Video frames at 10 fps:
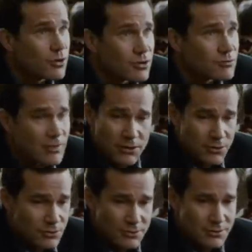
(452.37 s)
world, my
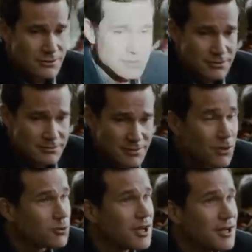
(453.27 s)
whole, my
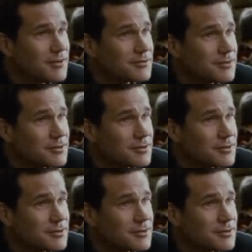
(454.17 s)
whole life.